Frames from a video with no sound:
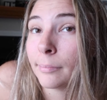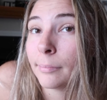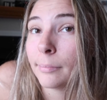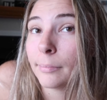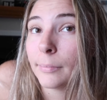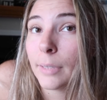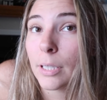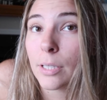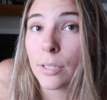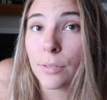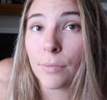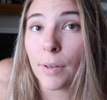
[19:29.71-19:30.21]

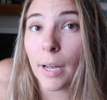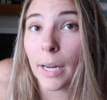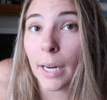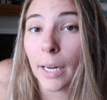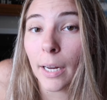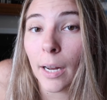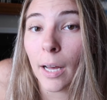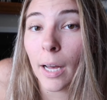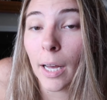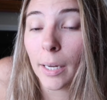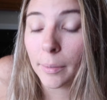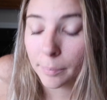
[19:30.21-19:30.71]
it's
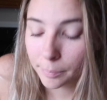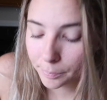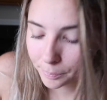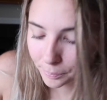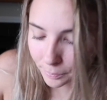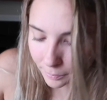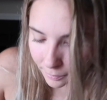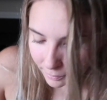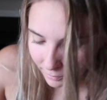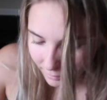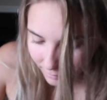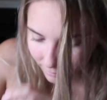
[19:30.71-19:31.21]
fucking
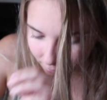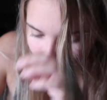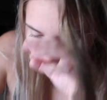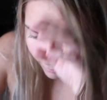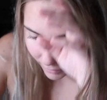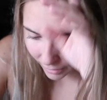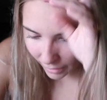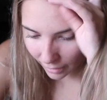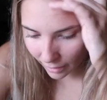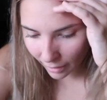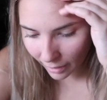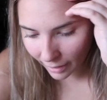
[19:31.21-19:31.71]

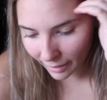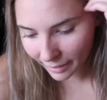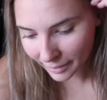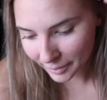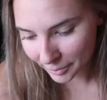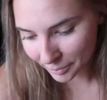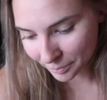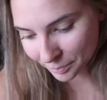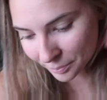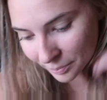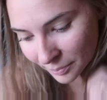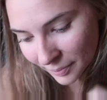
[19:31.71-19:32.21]
hot.
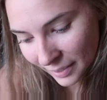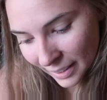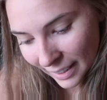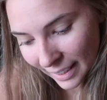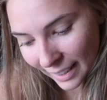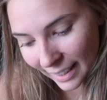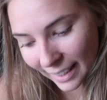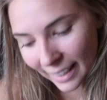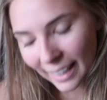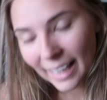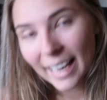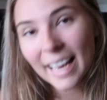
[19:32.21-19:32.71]

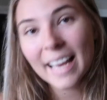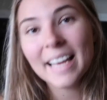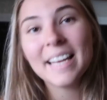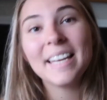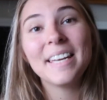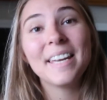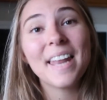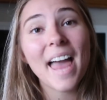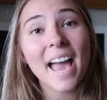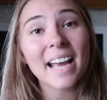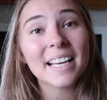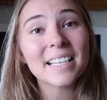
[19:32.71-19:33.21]

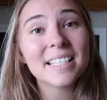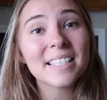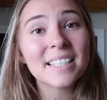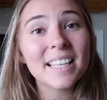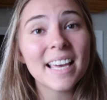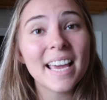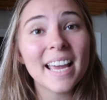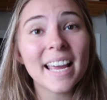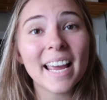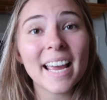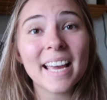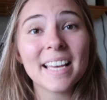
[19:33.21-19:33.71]
Next
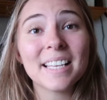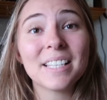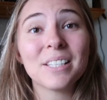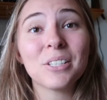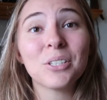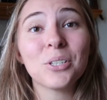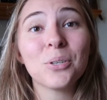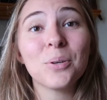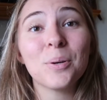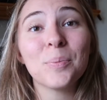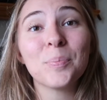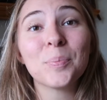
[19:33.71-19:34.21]
thing is
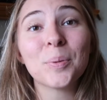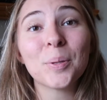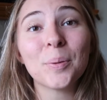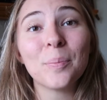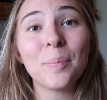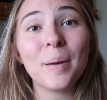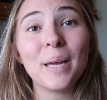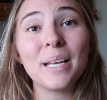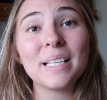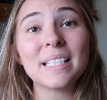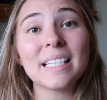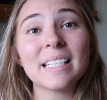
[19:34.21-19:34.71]
to
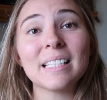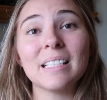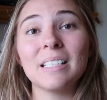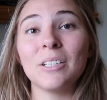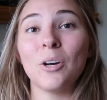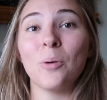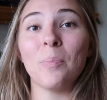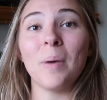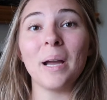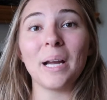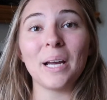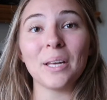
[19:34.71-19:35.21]
implement an
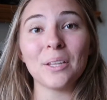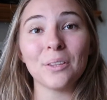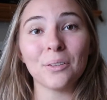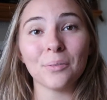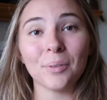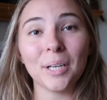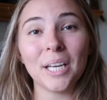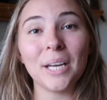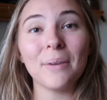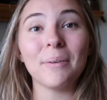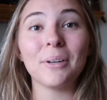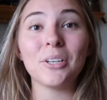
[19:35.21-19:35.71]

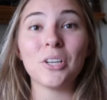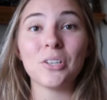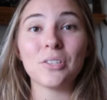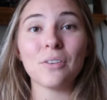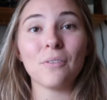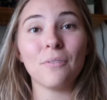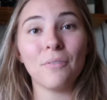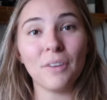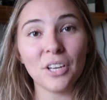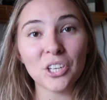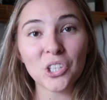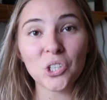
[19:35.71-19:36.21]
omega-3, which is
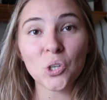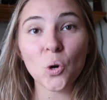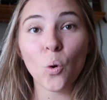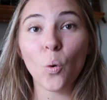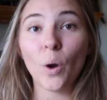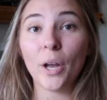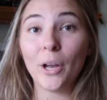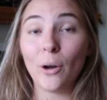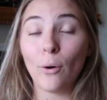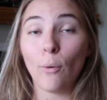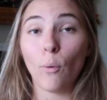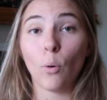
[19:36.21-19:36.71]
a fish
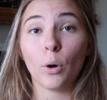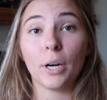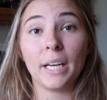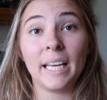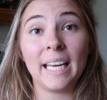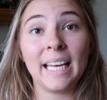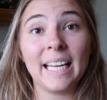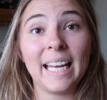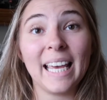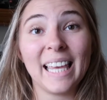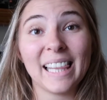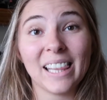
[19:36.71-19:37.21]
oil or
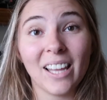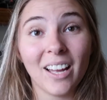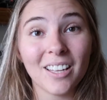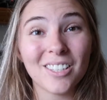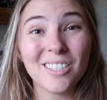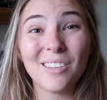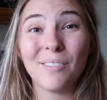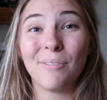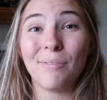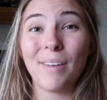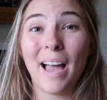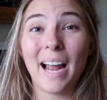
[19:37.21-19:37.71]
eating
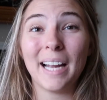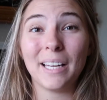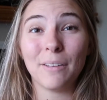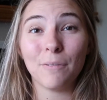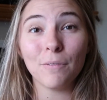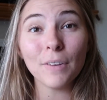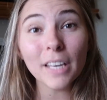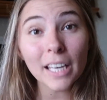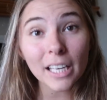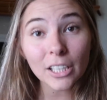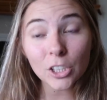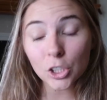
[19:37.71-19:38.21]
lots of fatty
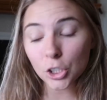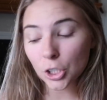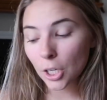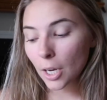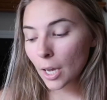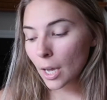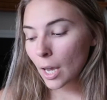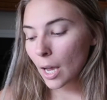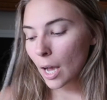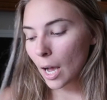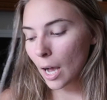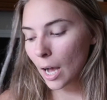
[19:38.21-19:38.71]
fish.
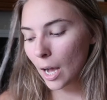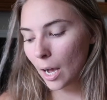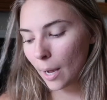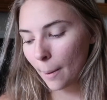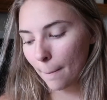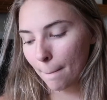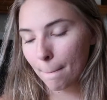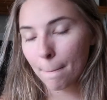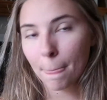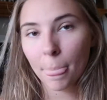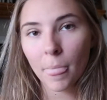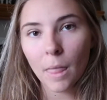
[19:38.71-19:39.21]

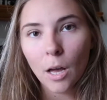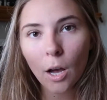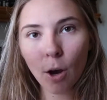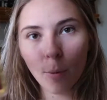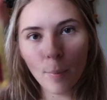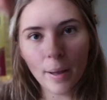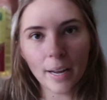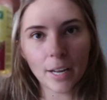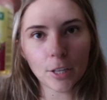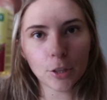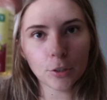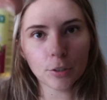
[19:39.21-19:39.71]

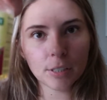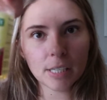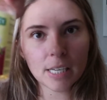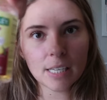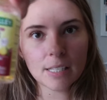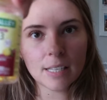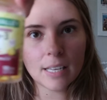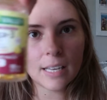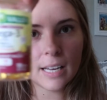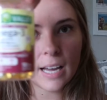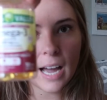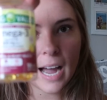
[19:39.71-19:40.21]

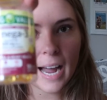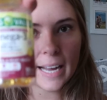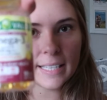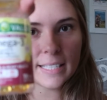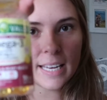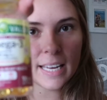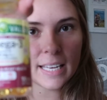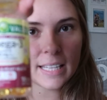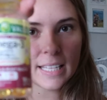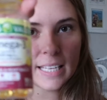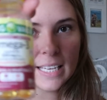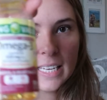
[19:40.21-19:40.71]
Omega-3s, I
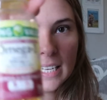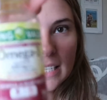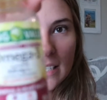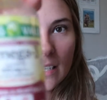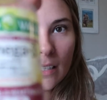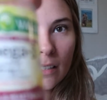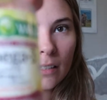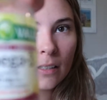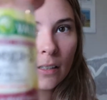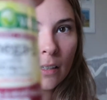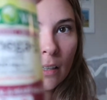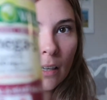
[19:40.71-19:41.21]
take these.
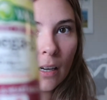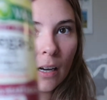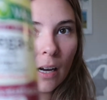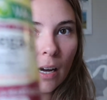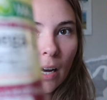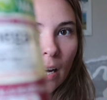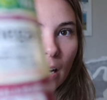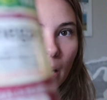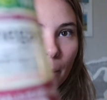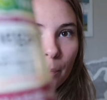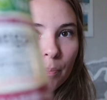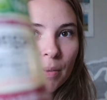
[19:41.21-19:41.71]

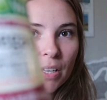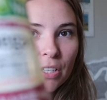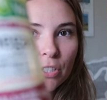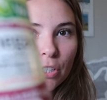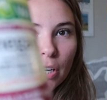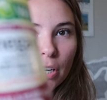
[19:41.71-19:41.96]
These